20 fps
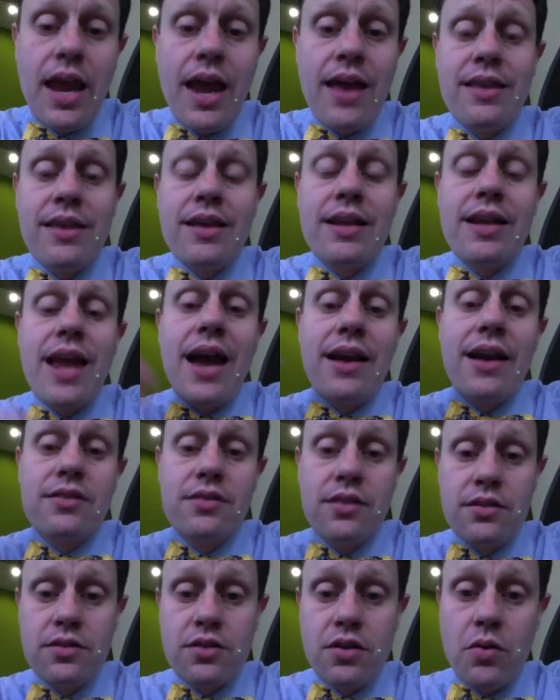and then
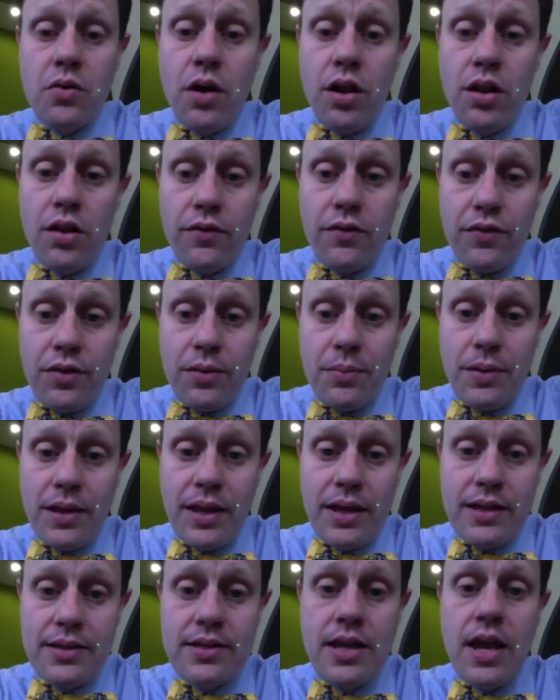axons go all over the
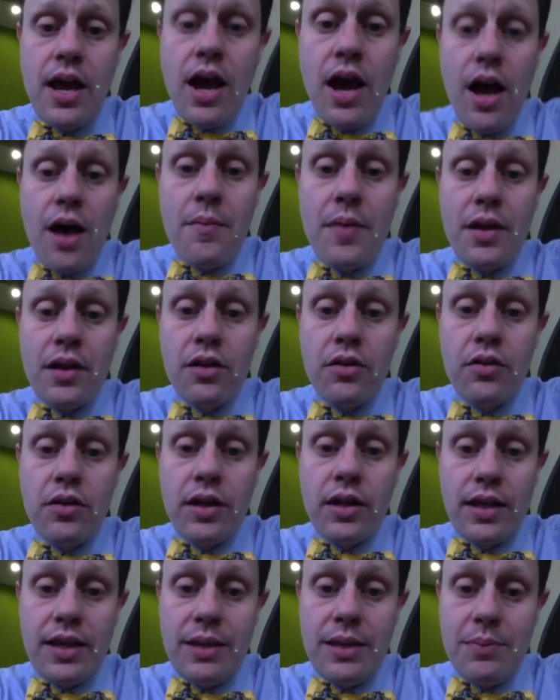place, um,
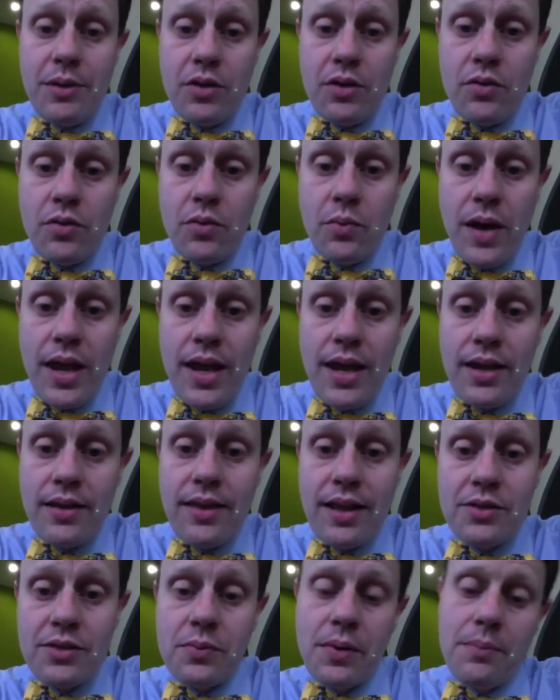including keeping you awake.
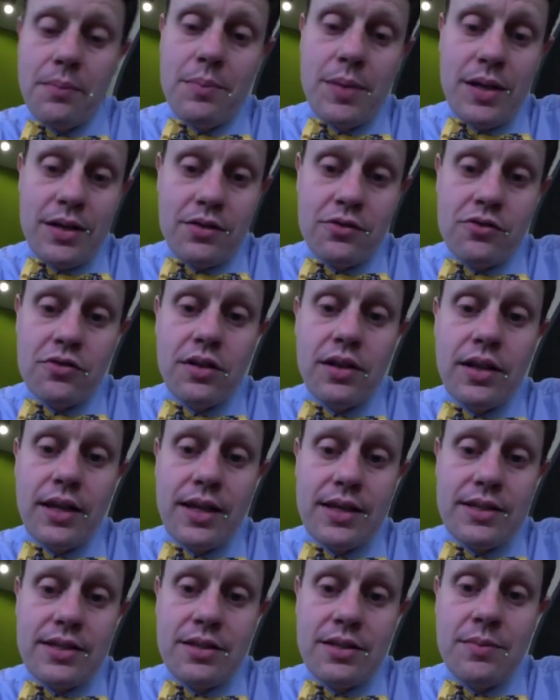That's why Benadryl, a
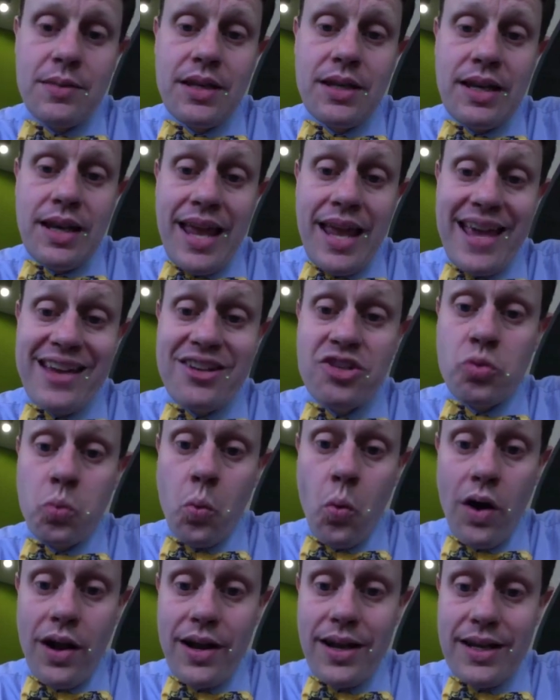histamine and
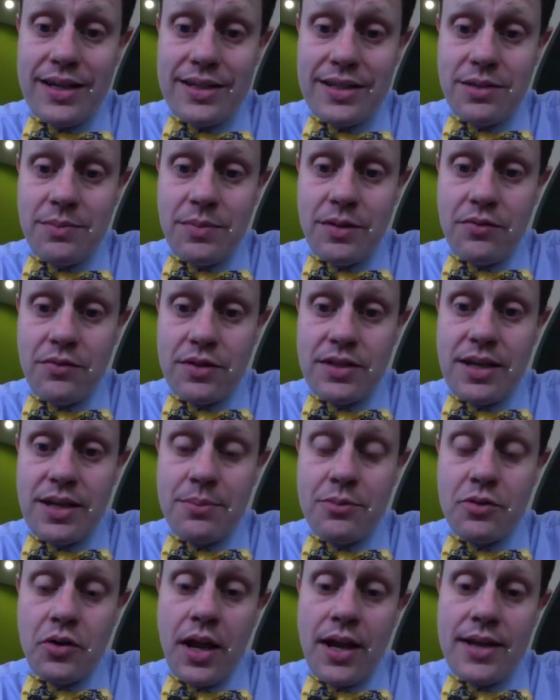H1 histamine
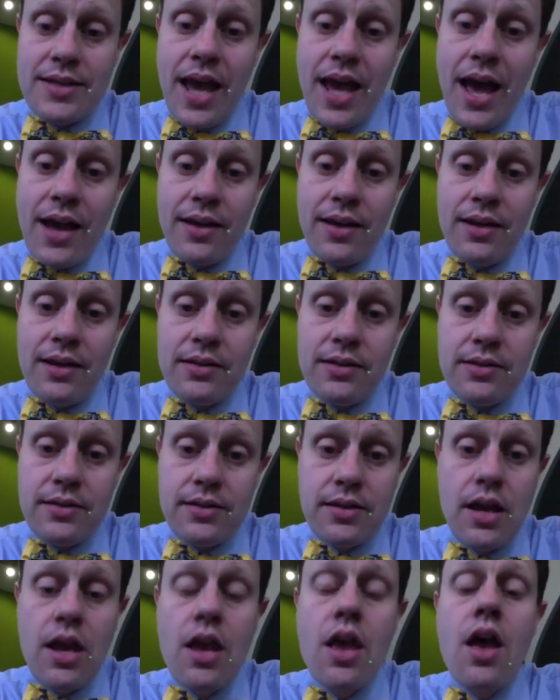receptor
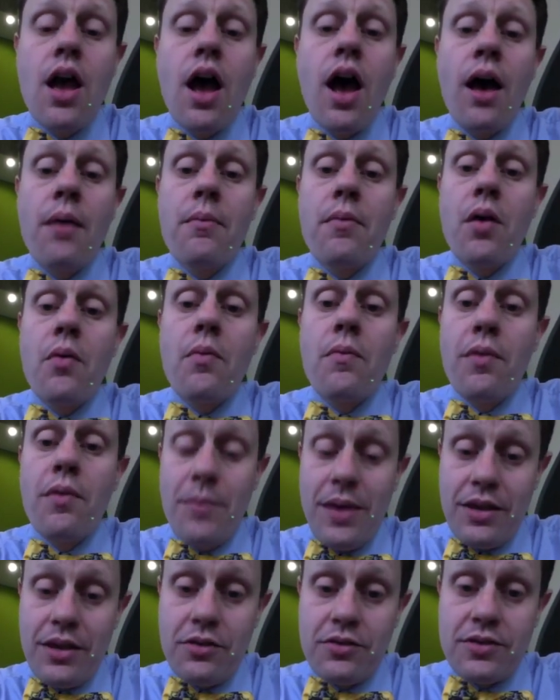antagonist, um, will
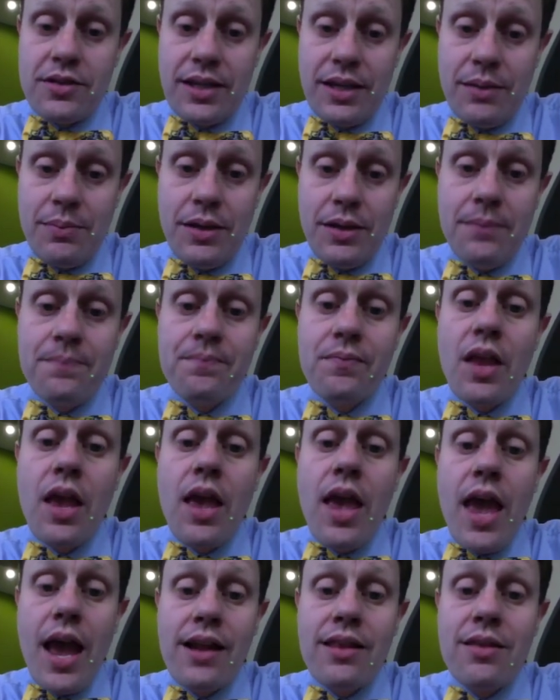make you sleepy.
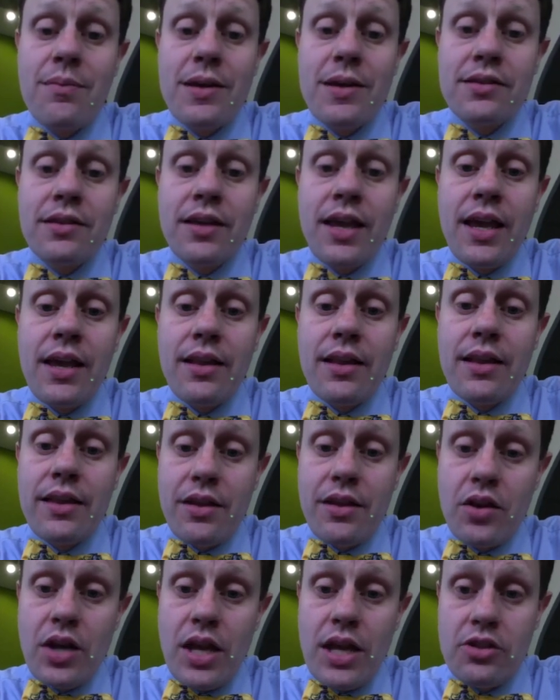And in the basal ganglia,
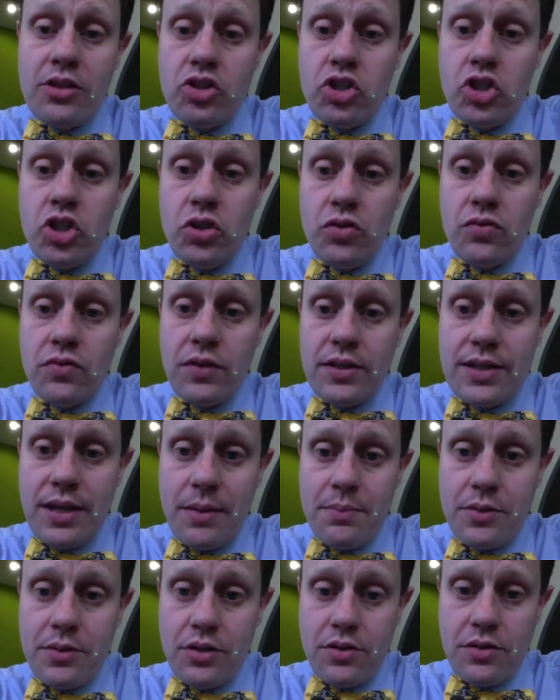there are H2
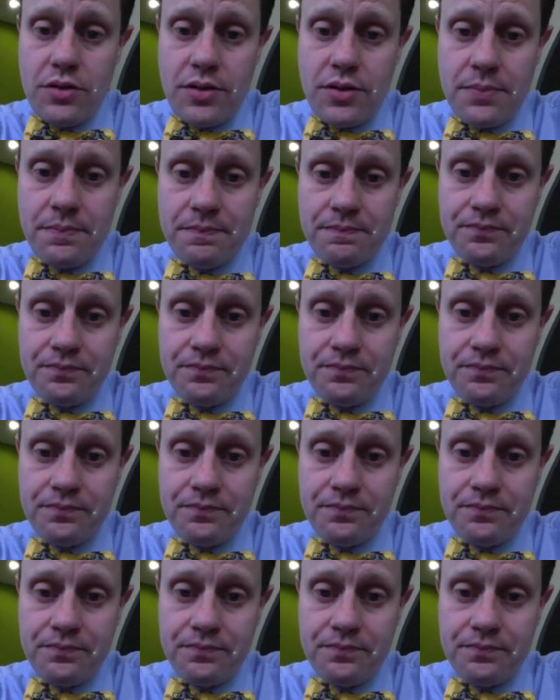receptors.